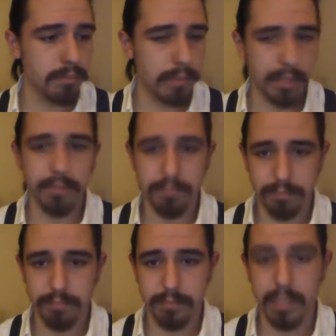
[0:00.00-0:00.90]
But
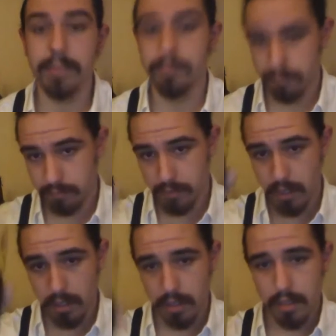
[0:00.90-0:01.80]
yeah,
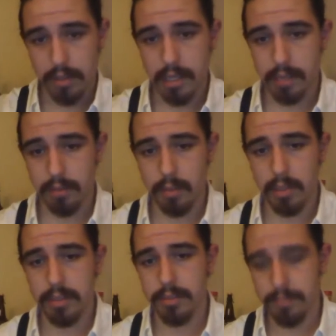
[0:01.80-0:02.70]
thank you very
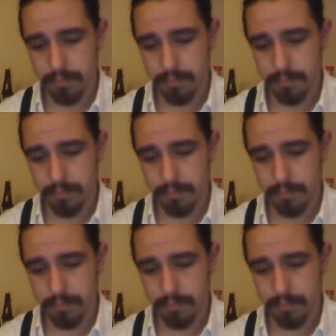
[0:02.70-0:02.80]
much.